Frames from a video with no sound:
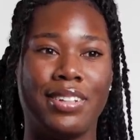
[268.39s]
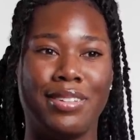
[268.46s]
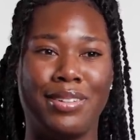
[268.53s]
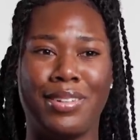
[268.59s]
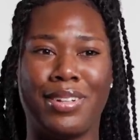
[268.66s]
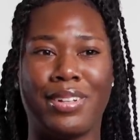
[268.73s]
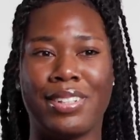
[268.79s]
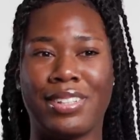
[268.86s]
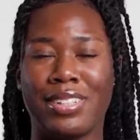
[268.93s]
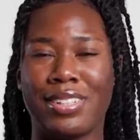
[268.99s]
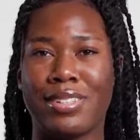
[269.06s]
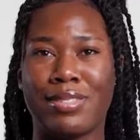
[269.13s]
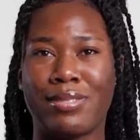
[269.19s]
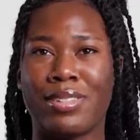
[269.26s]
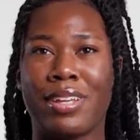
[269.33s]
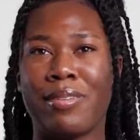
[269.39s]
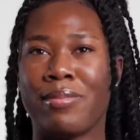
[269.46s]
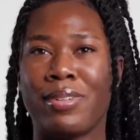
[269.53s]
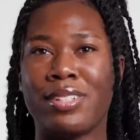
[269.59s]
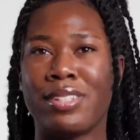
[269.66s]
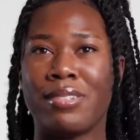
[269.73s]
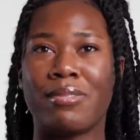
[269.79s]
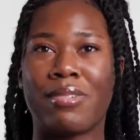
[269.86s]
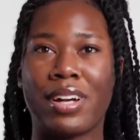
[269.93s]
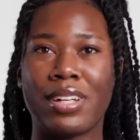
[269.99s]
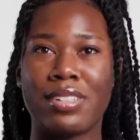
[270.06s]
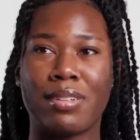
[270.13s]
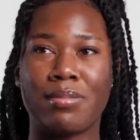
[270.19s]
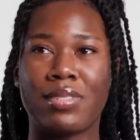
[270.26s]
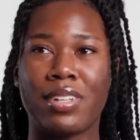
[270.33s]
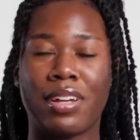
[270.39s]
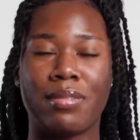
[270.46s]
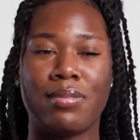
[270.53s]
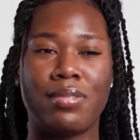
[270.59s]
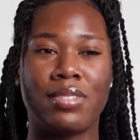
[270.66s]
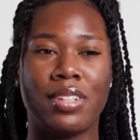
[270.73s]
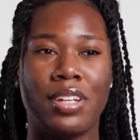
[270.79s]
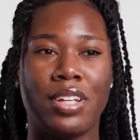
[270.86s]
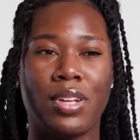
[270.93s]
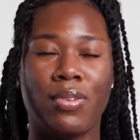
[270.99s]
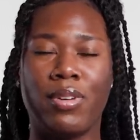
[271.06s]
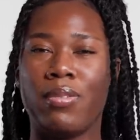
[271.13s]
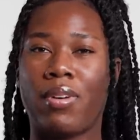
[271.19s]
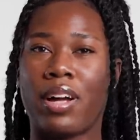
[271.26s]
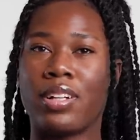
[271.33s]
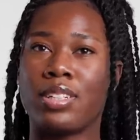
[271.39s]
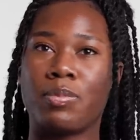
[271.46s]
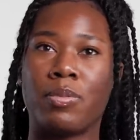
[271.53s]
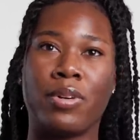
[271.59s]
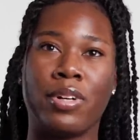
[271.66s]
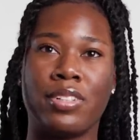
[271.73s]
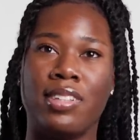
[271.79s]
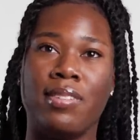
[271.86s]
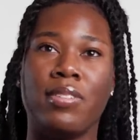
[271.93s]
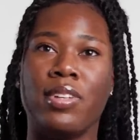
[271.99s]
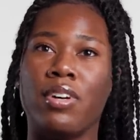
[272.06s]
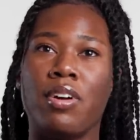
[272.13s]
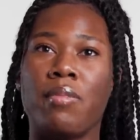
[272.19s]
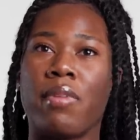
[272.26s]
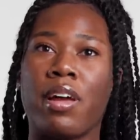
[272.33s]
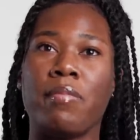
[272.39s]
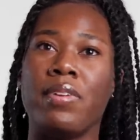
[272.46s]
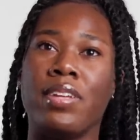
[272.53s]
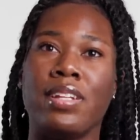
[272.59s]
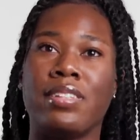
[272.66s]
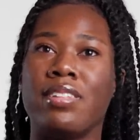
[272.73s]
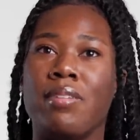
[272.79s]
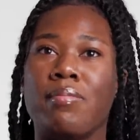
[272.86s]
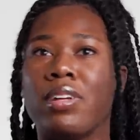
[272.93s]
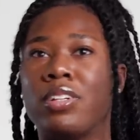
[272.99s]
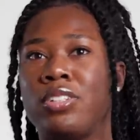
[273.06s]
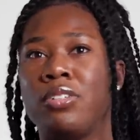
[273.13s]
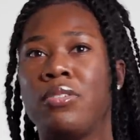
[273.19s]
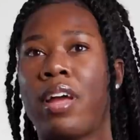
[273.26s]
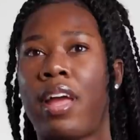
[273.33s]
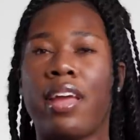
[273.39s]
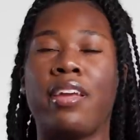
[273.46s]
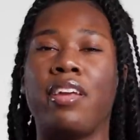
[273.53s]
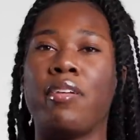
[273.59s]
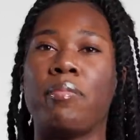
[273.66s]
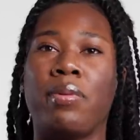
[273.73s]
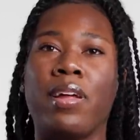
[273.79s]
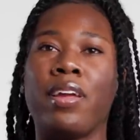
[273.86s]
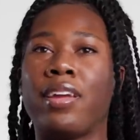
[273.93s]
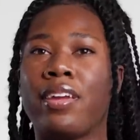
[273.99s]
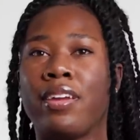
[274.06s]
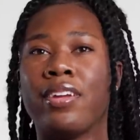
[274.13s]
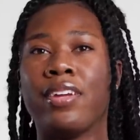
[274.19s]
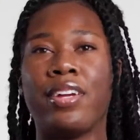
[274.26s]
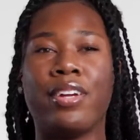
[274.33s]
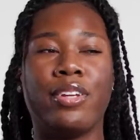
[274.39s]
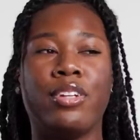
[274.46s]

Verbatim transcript: you know, it's the same reason why sometimes we watch sports, even though it might be the team that you hate playing,